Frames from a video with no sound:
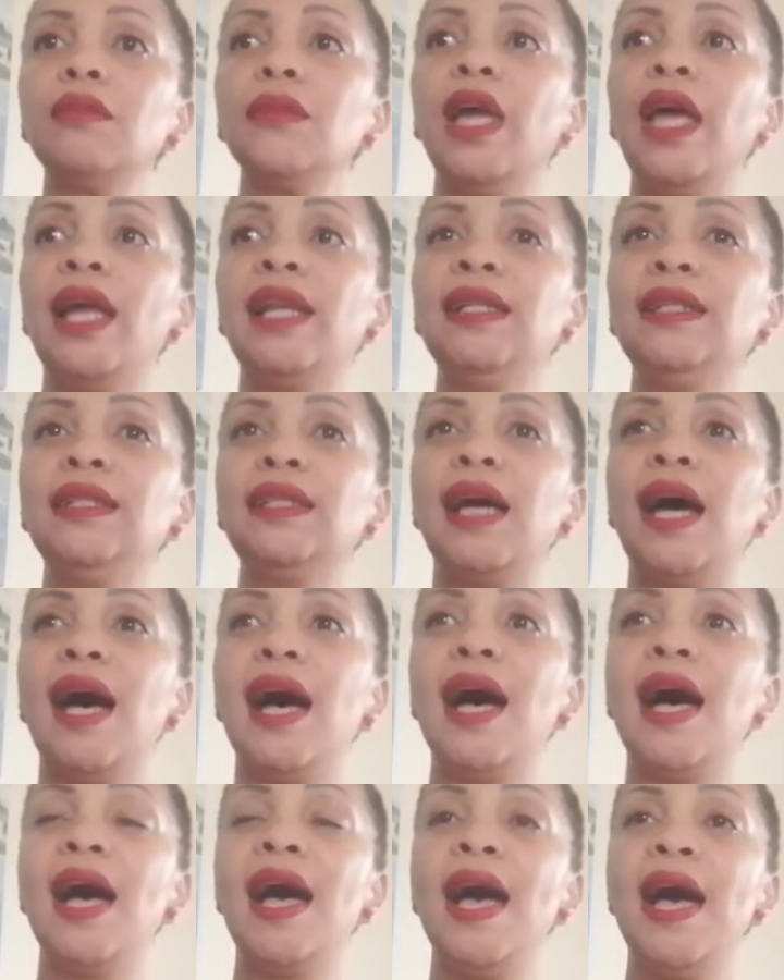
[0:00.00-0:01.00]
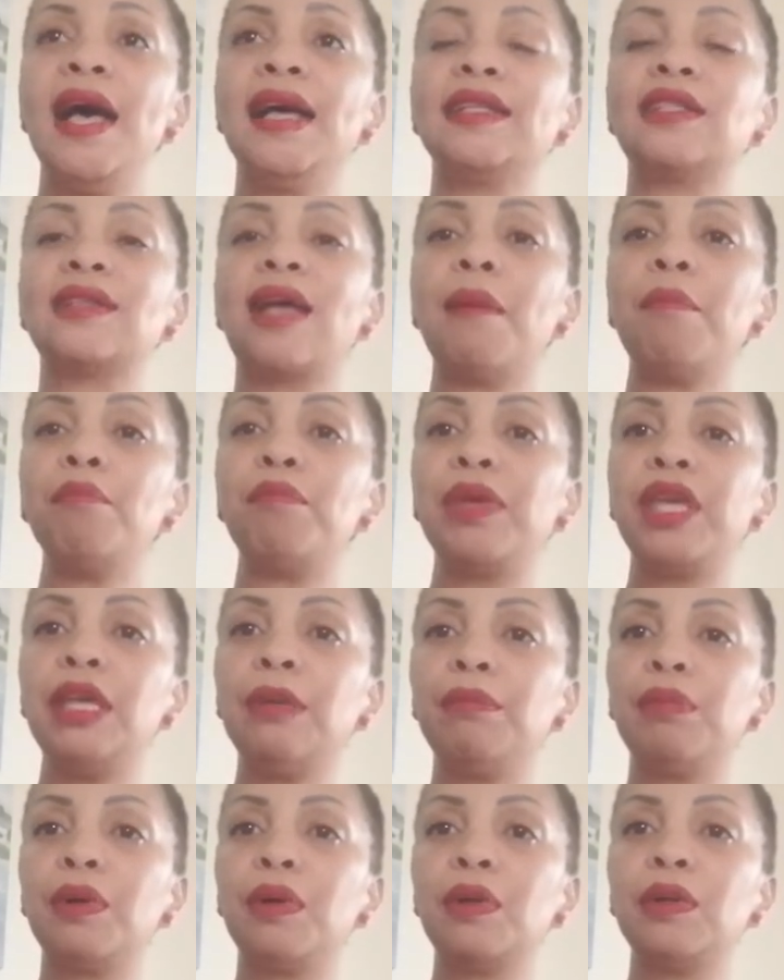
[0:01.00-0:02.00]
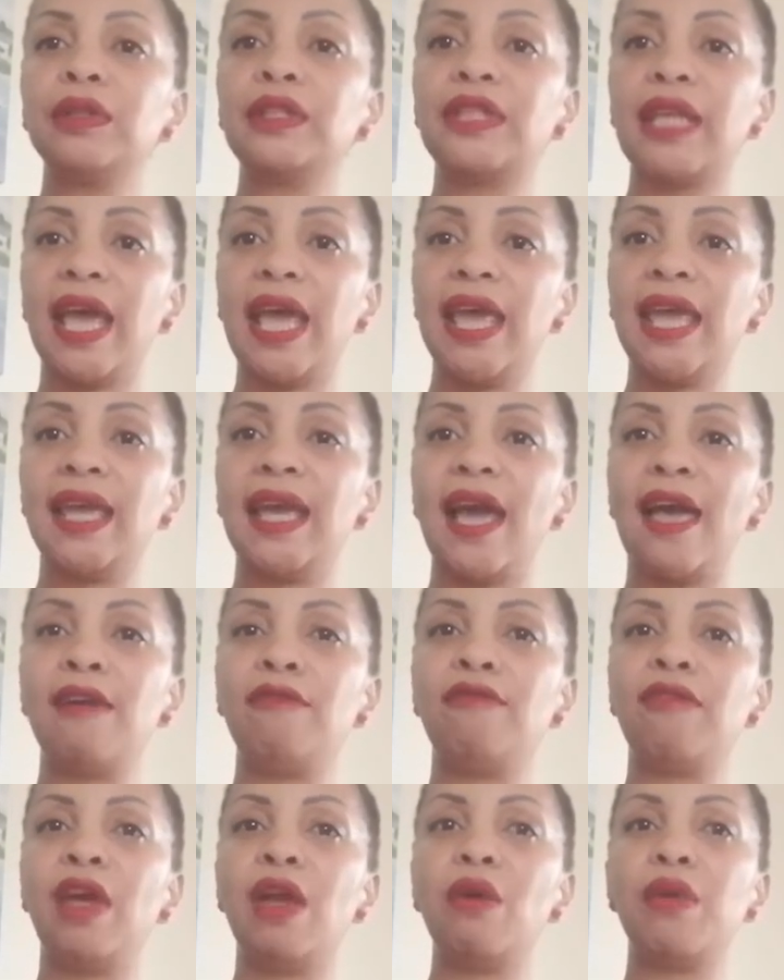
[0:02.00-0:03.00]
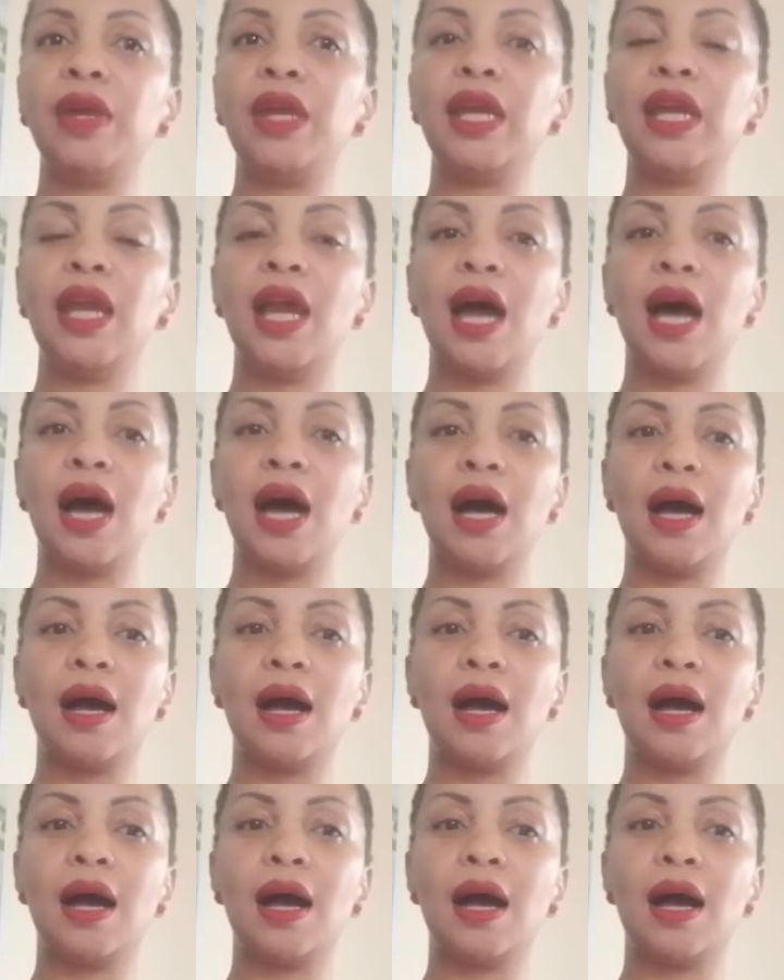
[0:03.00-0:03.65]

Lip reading: And some people take a very